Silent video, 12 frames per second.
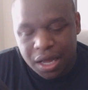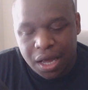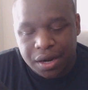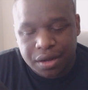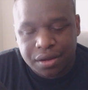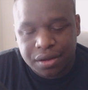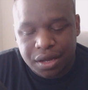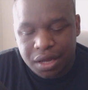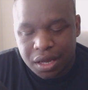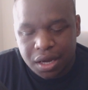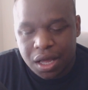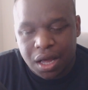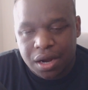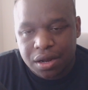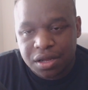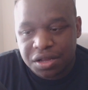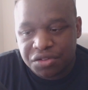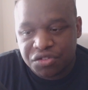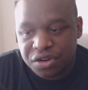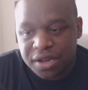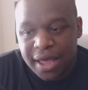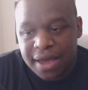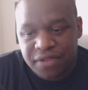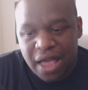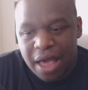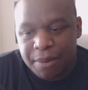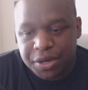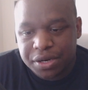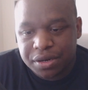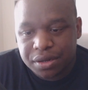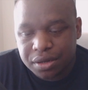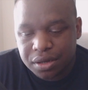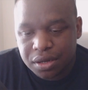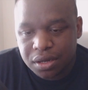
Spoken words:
Idiotic. Idiotic. It should not have happened.